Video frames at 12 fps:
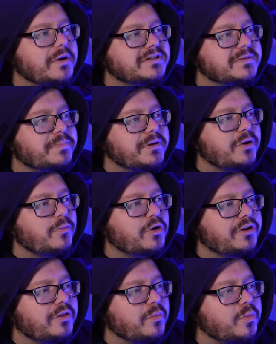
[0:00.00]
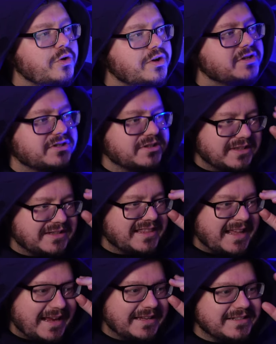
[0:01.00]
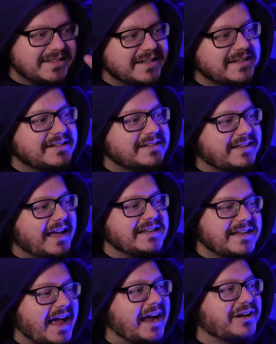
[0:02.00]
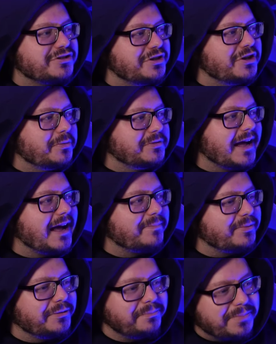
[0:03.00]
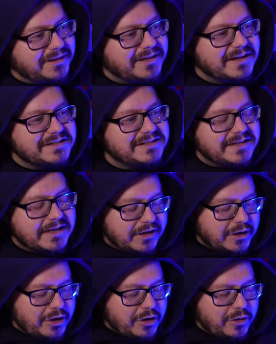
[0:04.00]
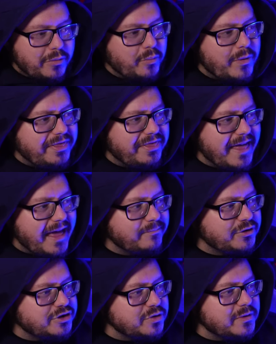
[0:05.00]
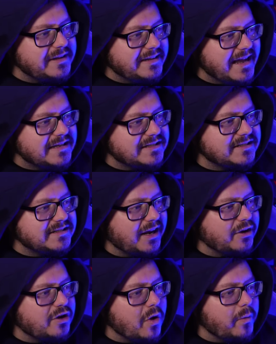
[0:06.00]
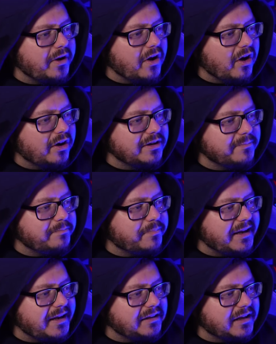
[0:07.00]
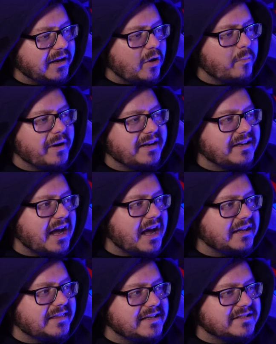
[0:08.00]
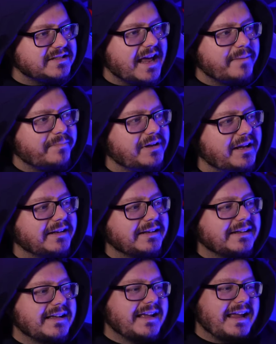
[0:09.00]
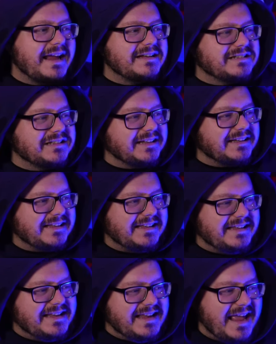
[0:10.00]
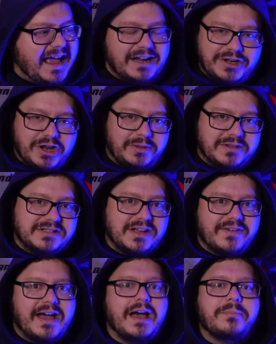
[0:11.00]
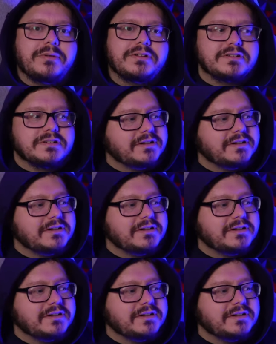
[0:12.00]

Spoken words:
to be one of the worst things that is actually going to happen because with them doing this and going on and being like, oh my God, this is happening. It's like, yeah, no, this never happened.